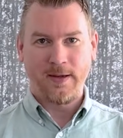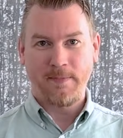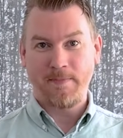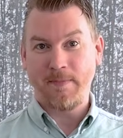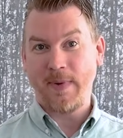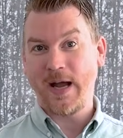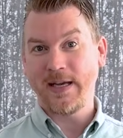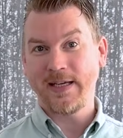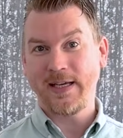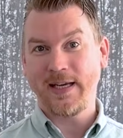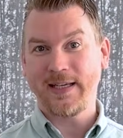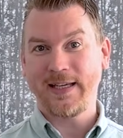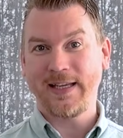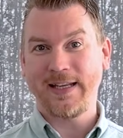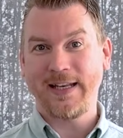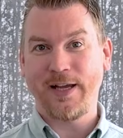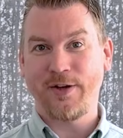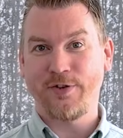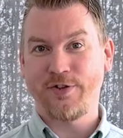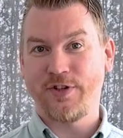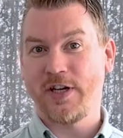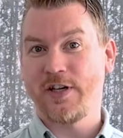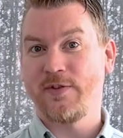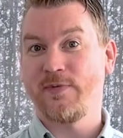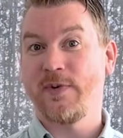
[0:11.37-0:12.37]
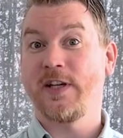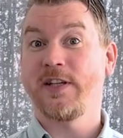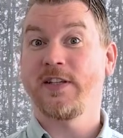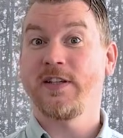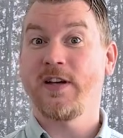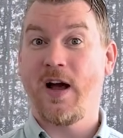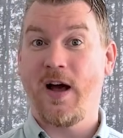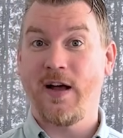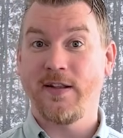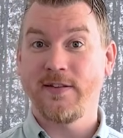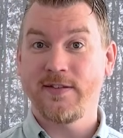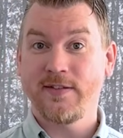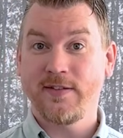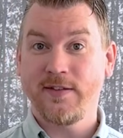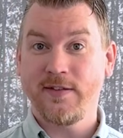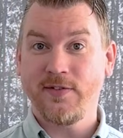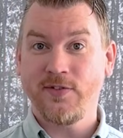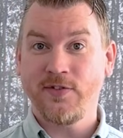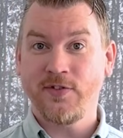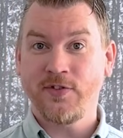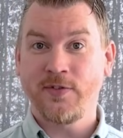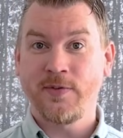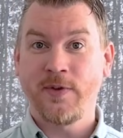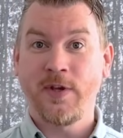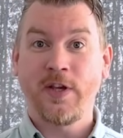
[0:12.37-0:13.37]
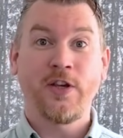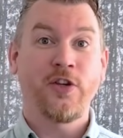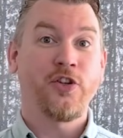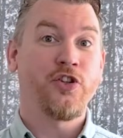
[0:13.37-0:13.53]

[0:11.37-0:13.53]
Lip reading: Maia can now generate constants,